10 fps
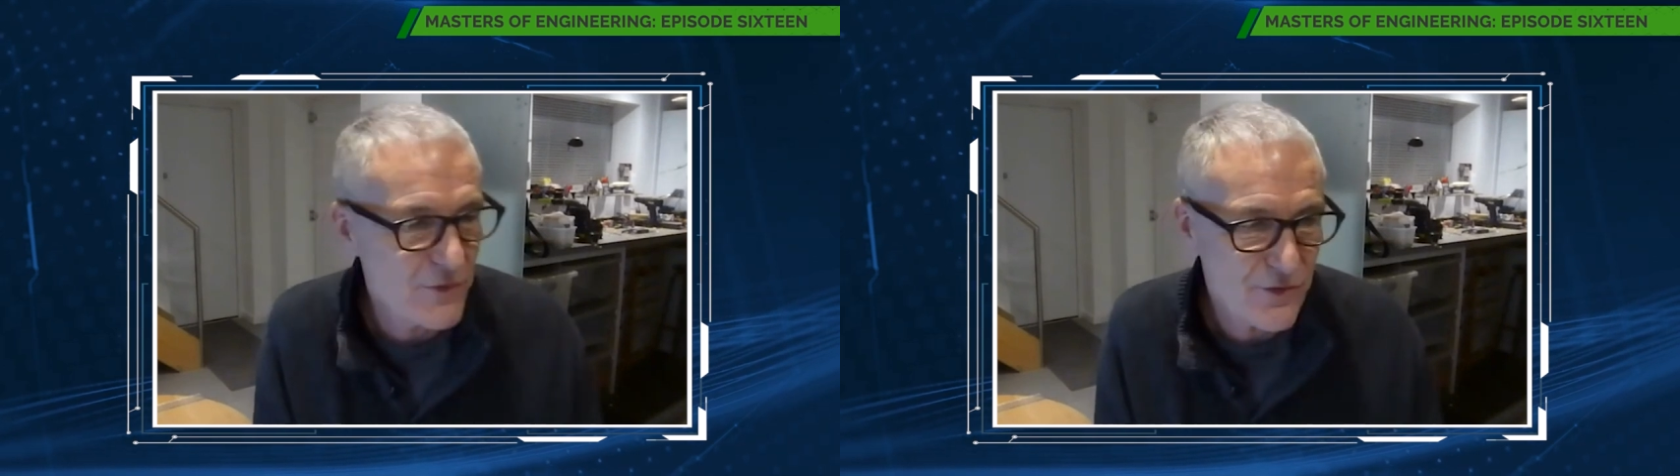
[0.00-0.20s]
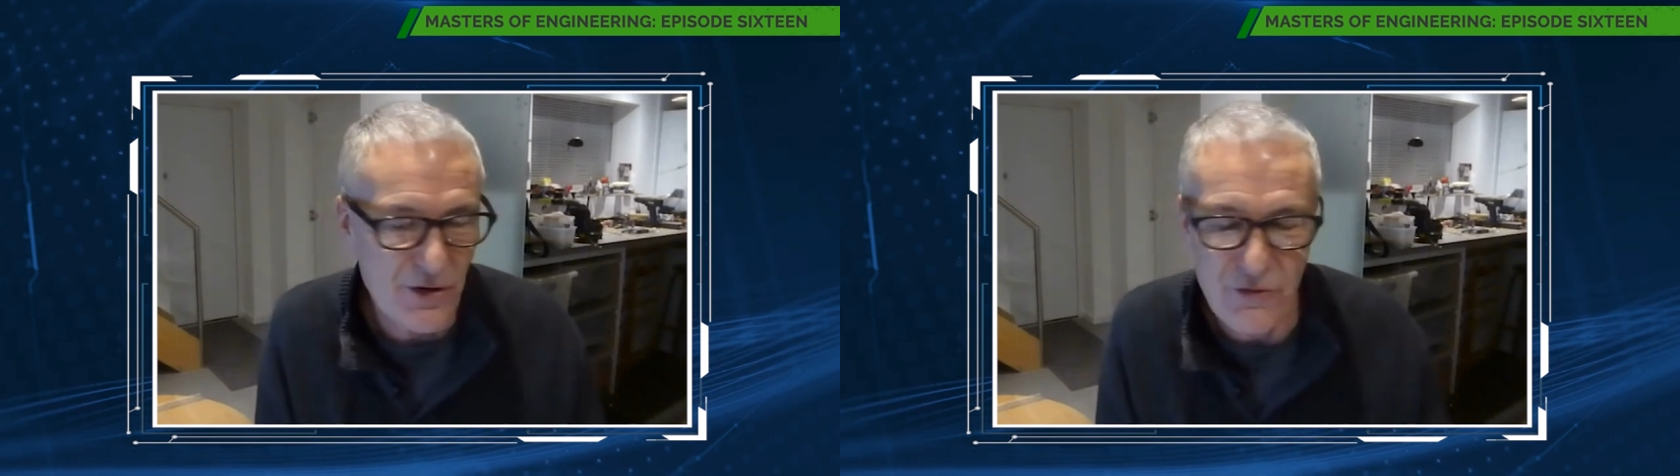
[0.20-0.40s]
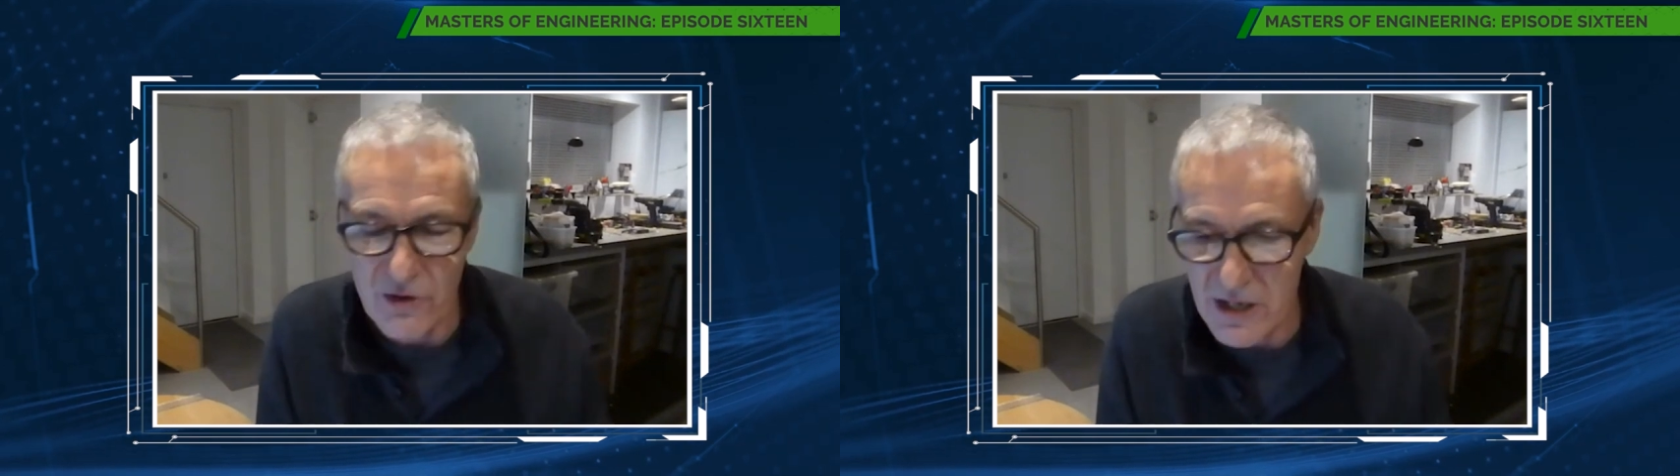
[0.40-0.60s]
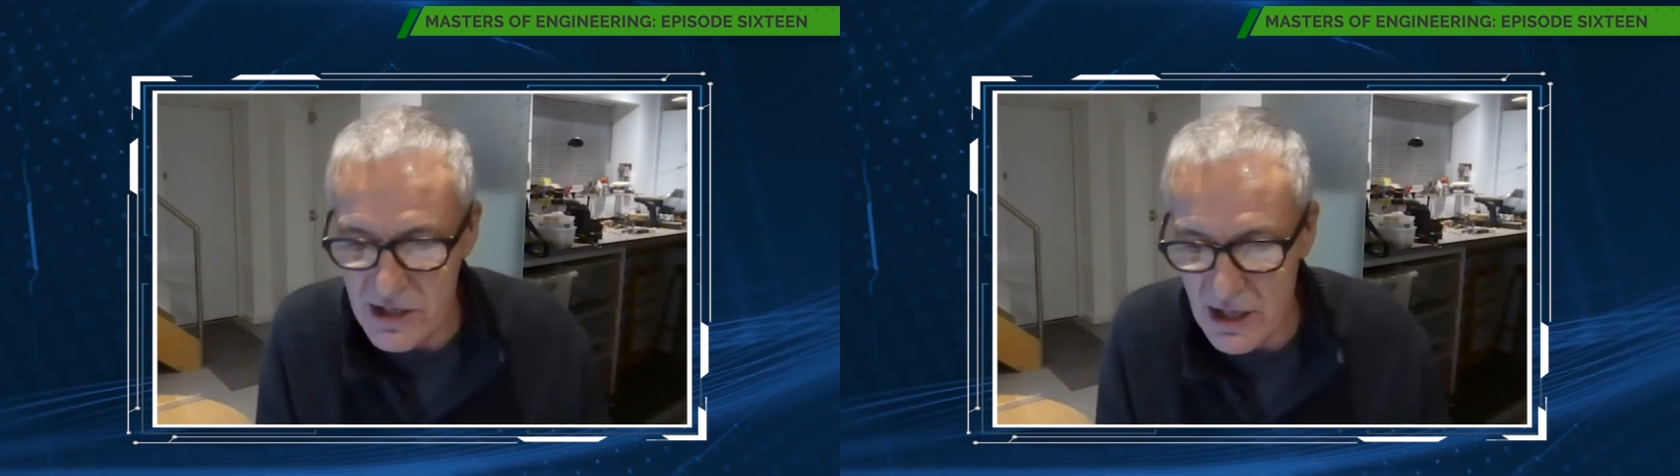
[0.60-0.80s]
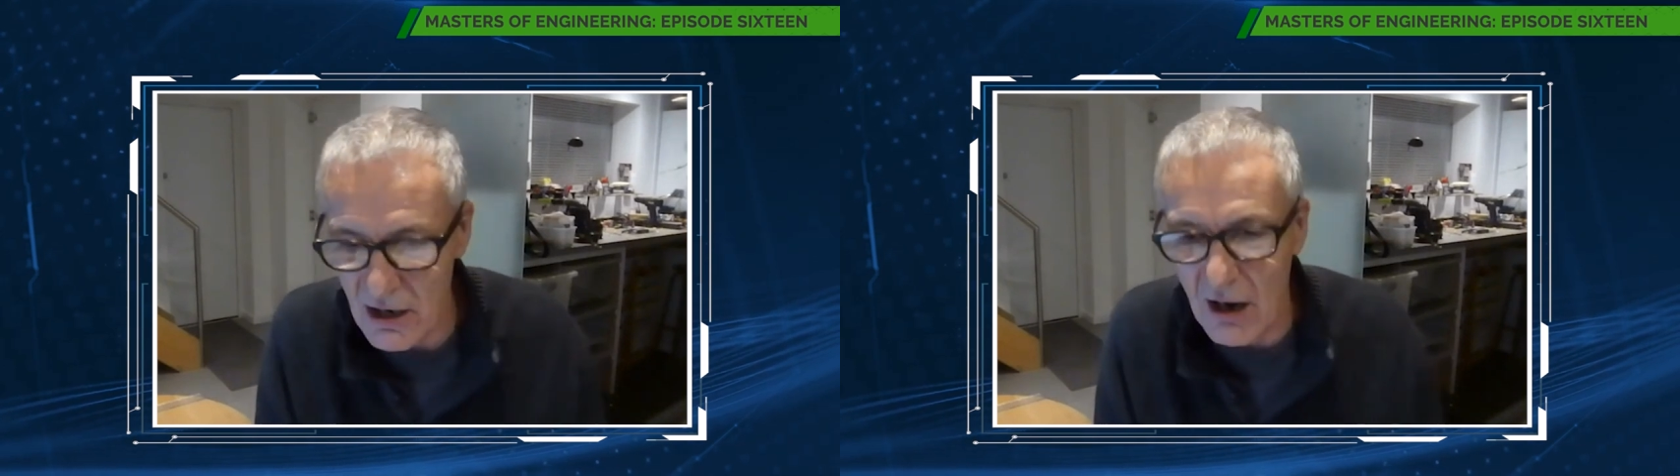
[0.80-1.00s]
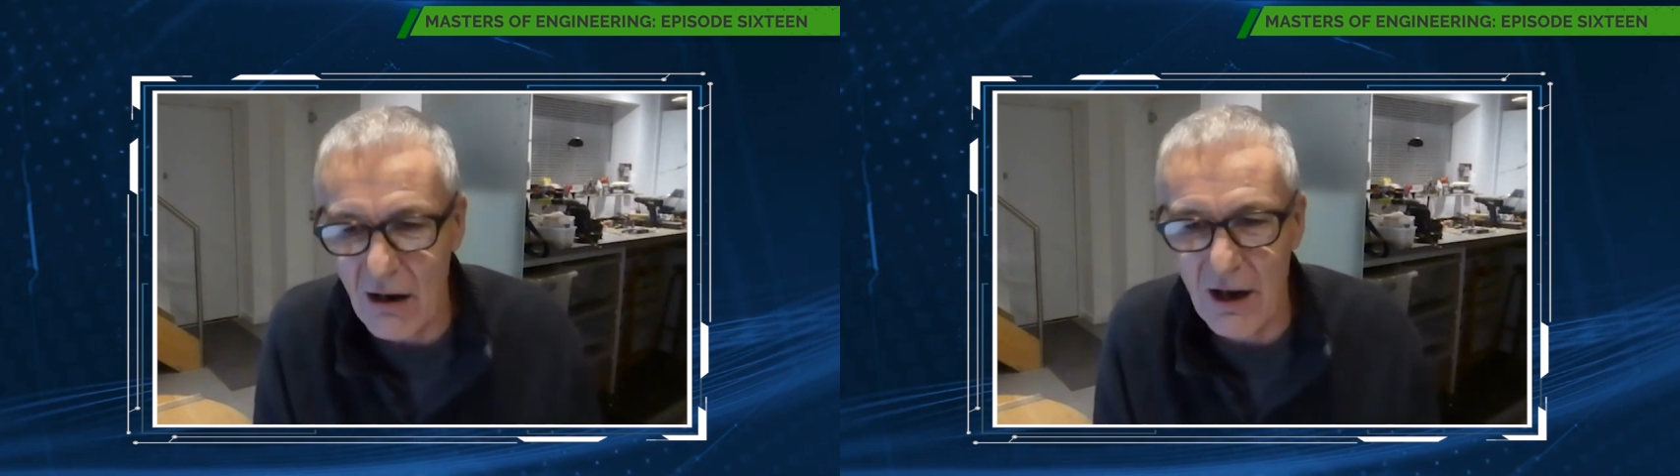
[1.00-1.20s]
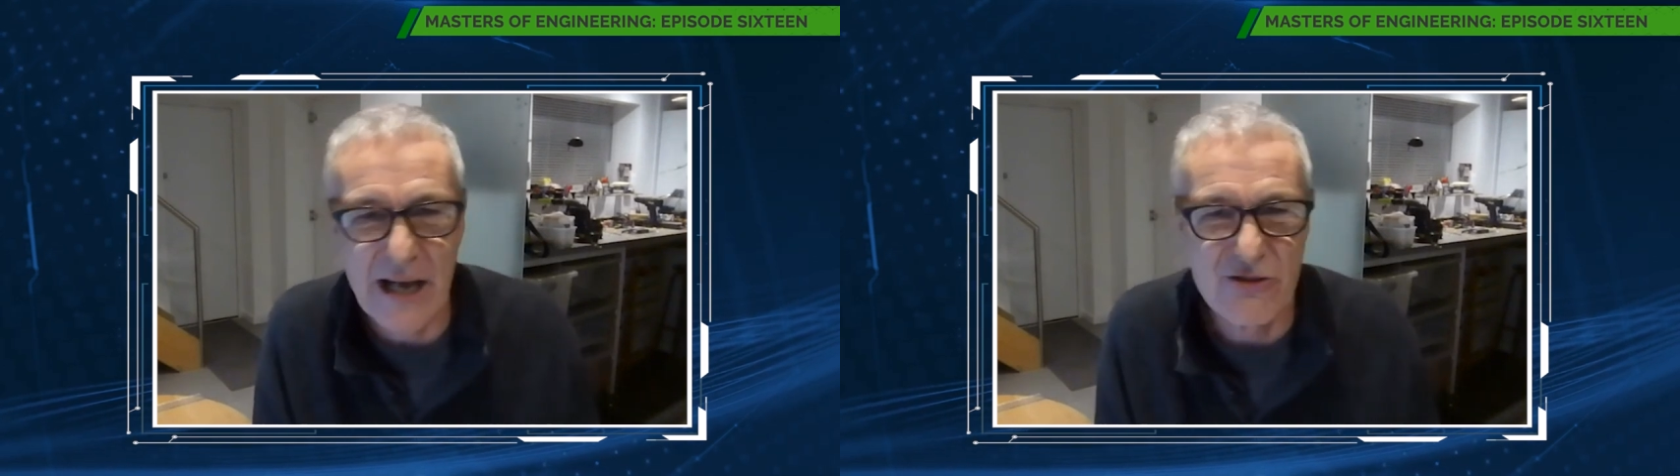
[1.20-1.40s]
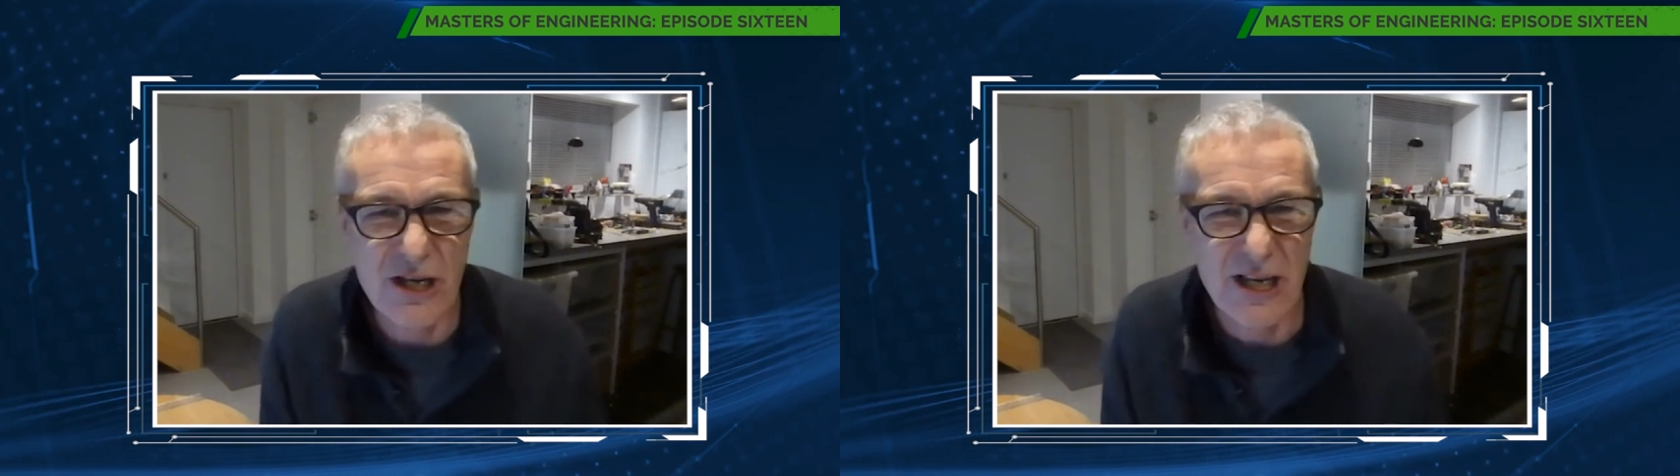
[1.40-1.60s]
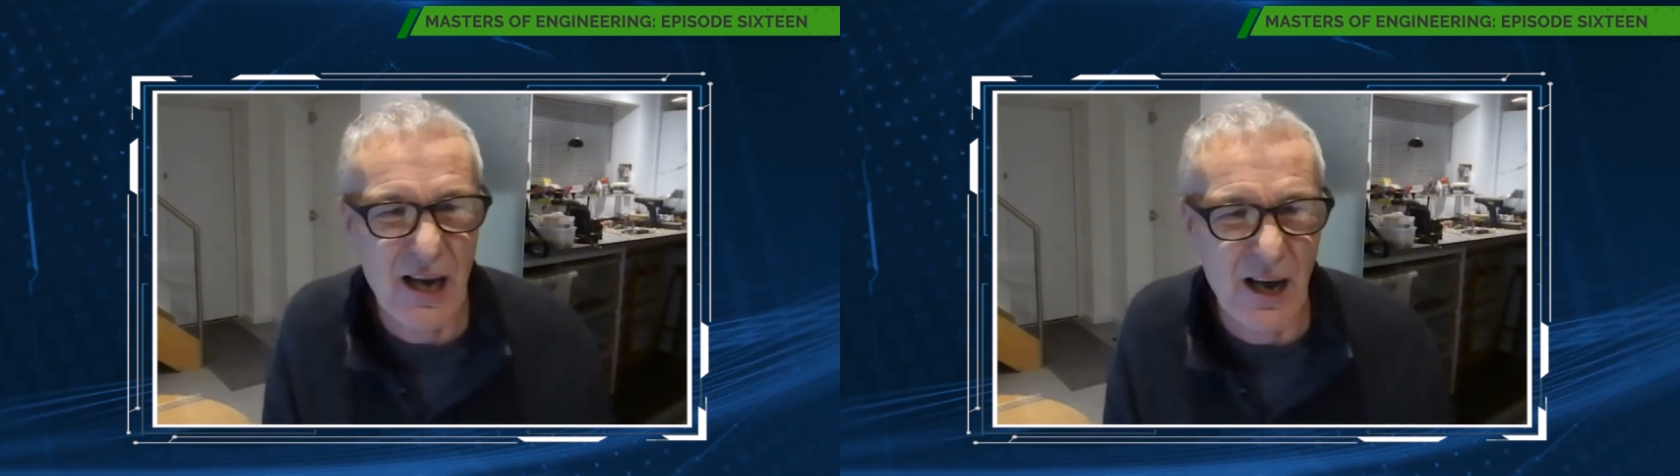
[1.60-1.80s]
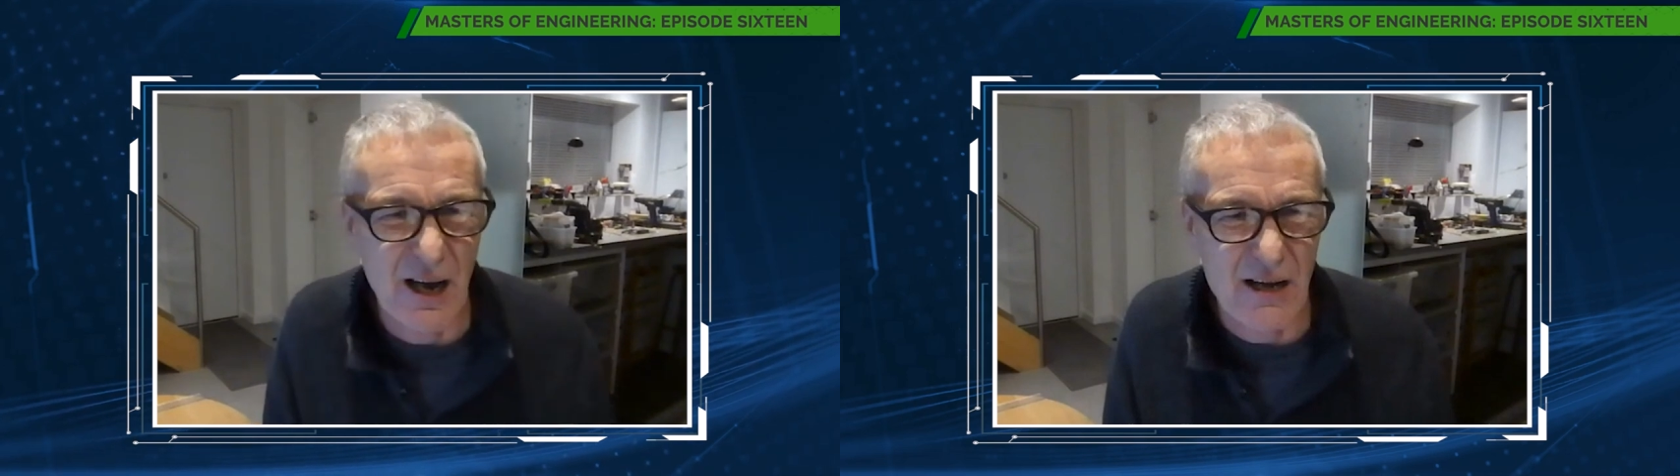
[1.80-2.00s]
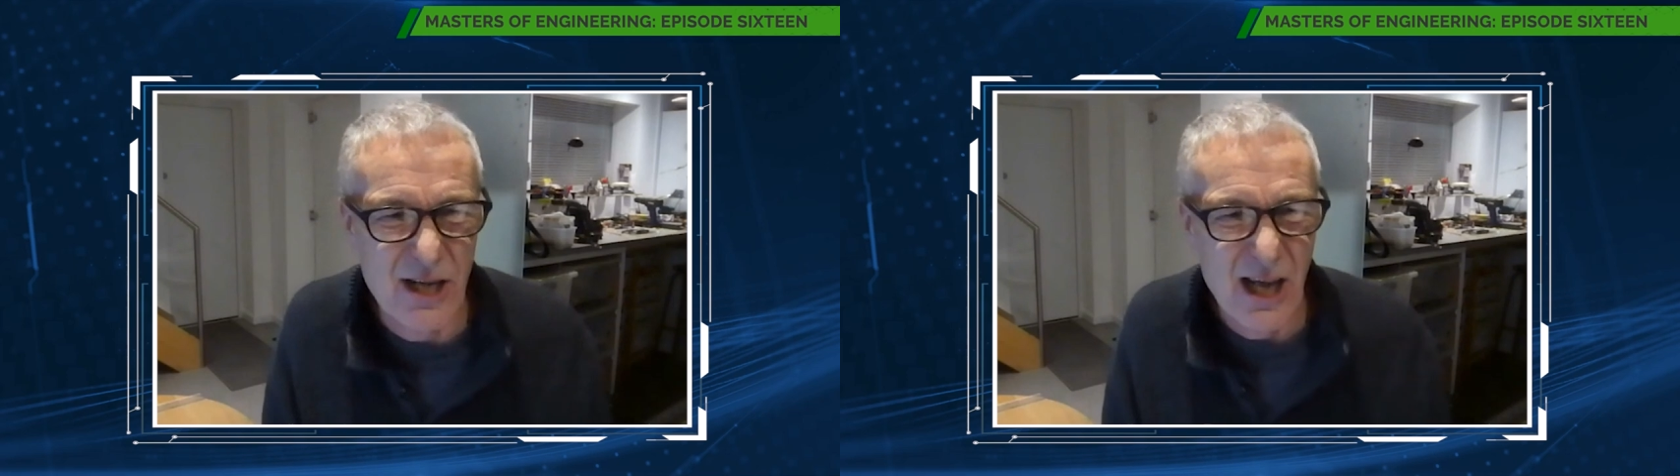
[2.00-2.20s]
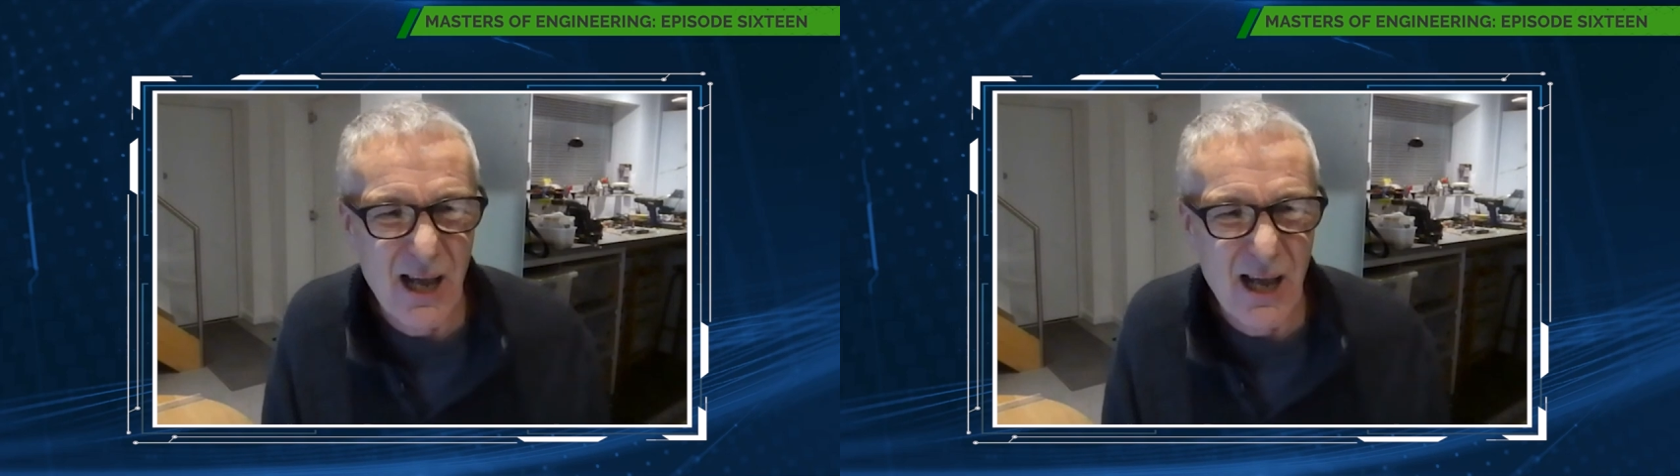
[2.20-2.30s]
three or four years ago, oh, electric cars,